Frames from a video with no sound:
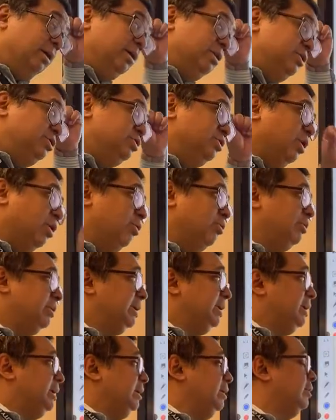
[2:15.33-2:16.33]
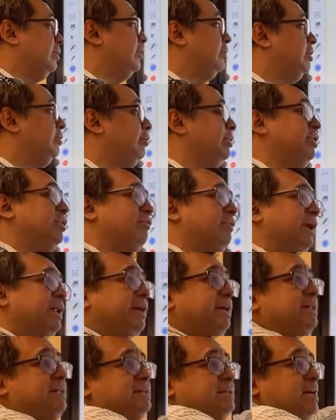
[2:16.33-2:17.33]
So here, when you're
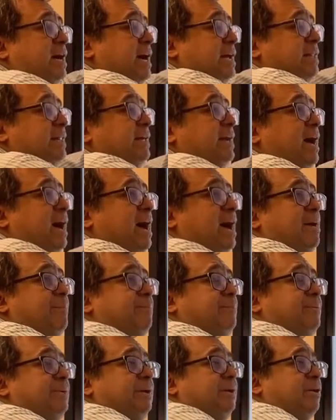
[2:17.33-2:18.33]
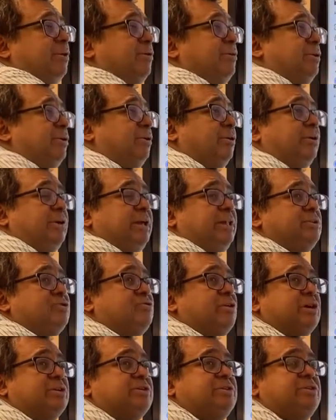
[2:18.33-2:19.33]
running inside the app, you know, your
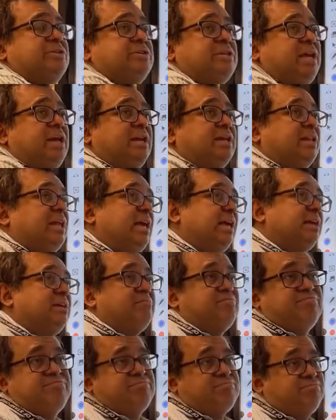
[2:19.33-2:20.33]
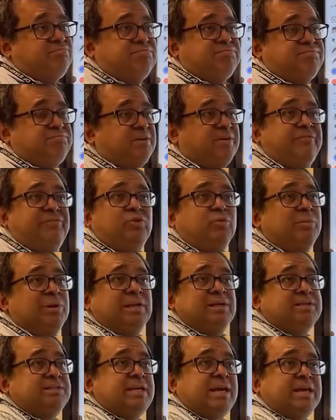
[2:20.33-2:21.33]
instructions take like a few
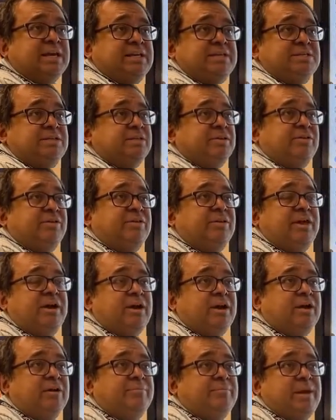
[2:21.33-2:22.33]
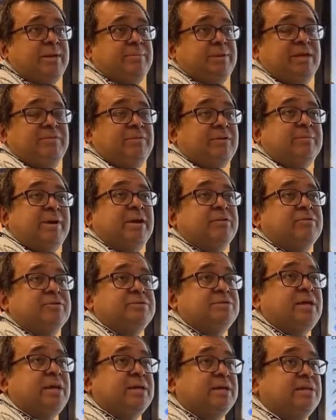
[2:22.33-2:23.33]
milliseconds here or there, maybe even
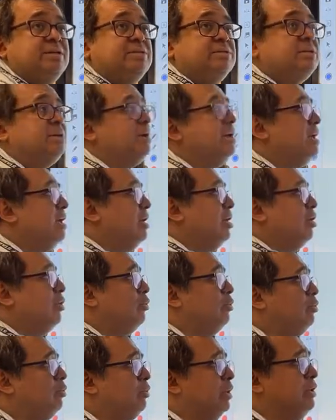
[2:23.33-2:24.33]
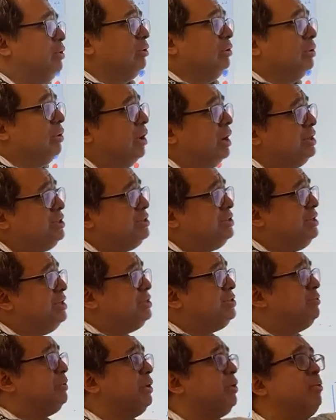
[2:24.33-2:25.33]
microseconds. When you launch
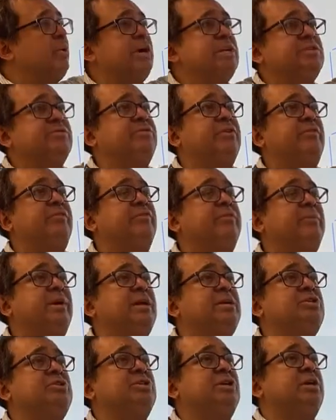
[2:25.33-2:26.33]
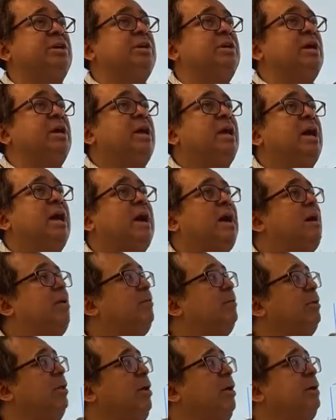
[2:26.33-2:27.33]
this request for information, how
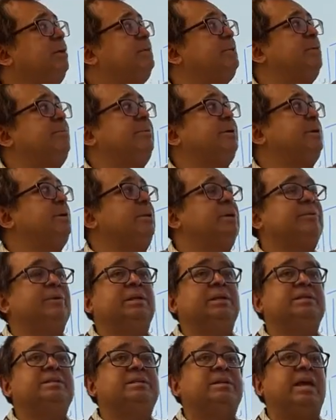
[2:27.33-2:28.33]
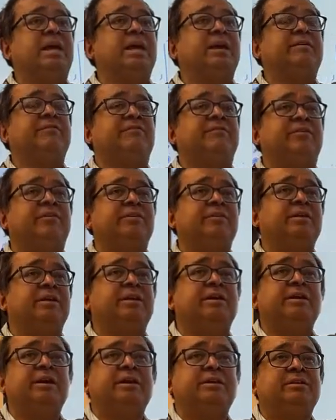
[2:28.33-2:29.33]
long typically will it take for the
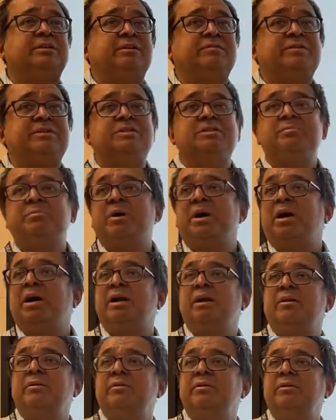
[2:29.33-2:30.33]
internet to respond?